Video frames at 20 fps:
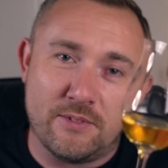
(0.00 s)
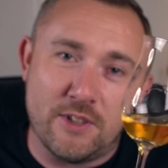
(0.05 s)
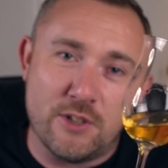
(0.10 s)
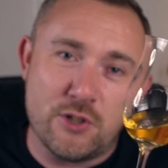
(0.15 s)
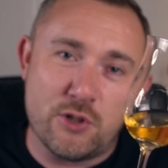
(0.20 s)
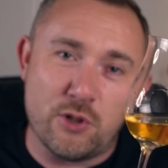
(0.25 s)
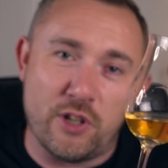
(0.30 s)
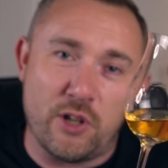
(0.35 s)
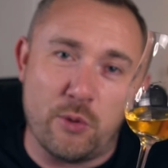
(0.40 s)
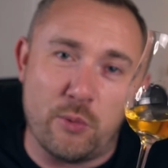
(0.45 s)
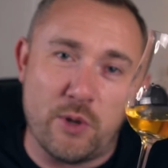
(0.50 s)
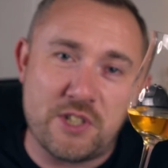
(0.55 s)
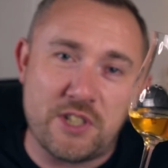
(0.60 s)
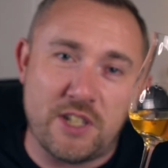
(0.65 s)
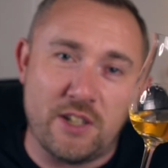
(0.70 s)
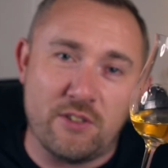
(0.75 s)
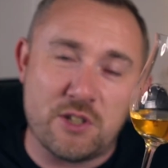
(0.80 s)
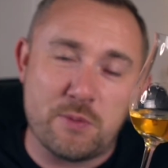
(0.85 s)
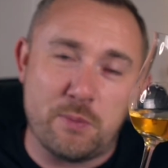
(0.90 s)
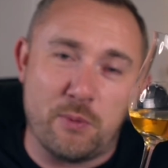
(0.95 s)
Enjoy your
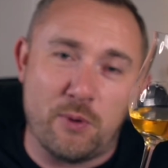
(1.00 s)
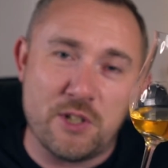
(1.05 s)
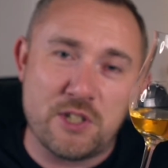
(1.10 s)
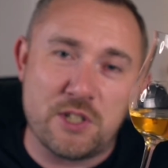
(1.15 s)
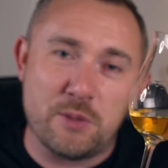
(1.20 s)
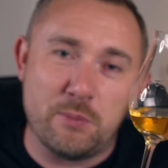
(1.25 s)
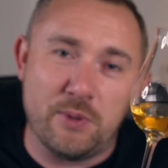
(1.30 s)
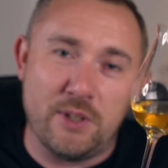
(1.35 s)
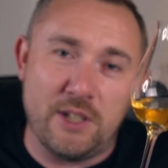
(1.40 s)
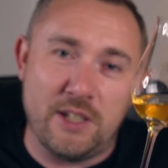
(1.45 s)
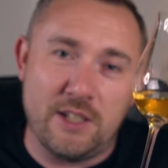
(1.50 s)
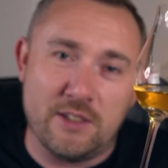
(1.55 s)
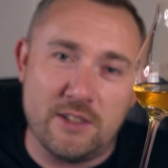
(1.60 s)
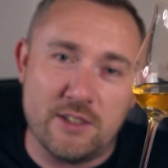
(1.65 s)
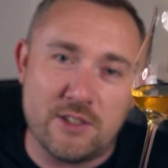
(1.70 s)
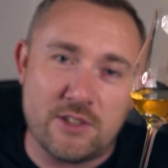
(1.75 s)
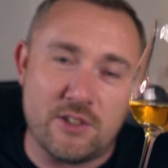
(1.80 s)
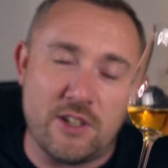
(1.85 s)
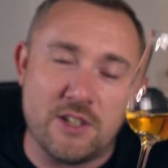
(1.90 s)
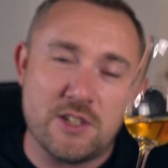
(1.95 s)
whisky responsibly.
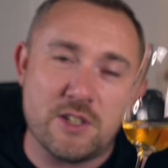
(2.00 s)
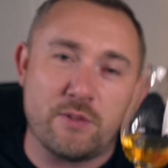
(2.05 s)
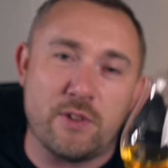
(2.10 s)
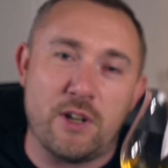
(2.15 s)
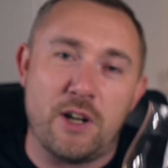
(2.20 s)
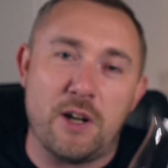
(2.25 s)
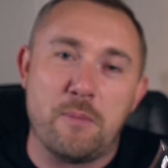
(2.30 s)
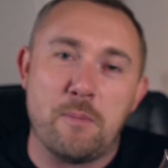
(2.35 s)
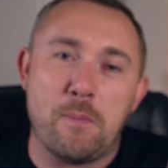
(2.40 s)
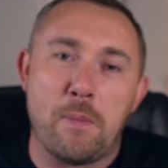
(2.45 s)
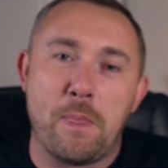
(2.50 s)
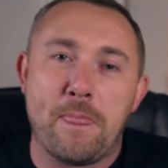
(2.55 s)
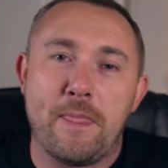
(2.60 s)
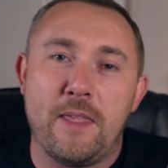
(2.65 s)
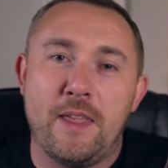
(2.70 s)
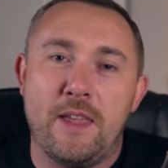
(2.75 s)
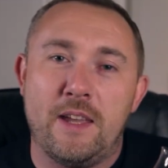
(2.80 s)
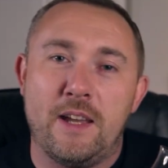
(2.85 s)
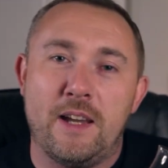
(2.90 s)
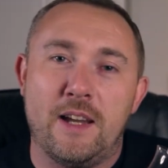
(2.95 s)
Sláinte,
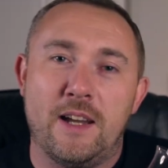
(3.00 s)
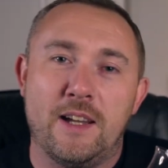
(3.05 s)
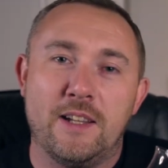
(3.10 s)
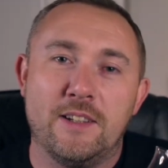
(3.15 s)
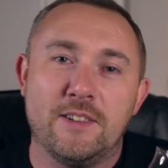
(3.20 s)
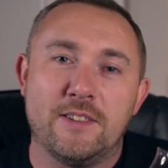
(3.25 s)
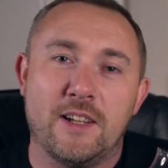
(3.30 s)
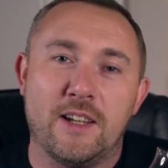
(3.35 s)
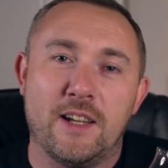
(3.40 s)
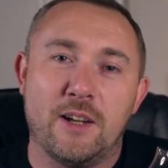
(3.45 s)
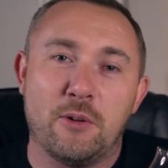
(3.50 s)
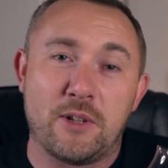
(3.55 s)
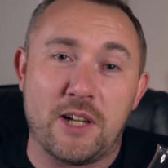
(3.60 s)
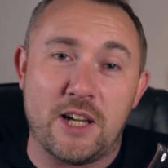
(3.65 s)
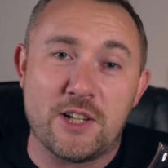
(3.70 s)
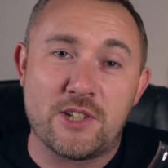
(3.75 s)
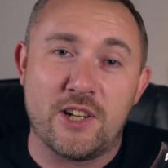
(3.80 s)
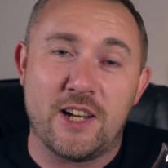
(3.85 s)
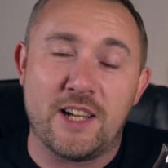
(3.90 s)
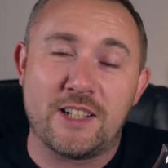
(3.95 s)
and I'll
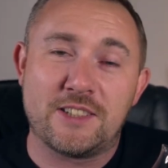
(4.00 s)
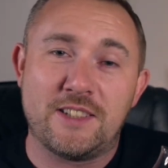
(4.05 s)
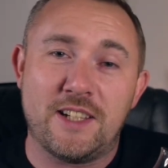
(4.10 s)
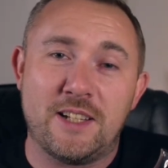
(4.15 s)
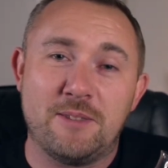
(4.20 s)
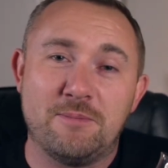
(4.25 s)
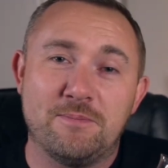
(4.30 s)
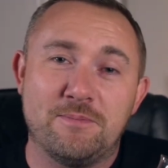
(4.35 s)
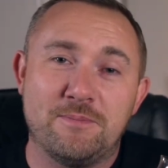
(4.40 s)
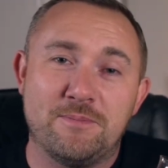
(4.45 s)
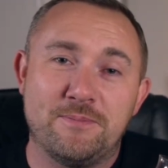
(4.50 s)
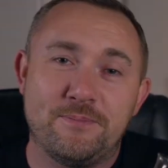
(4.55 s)
catch you next time.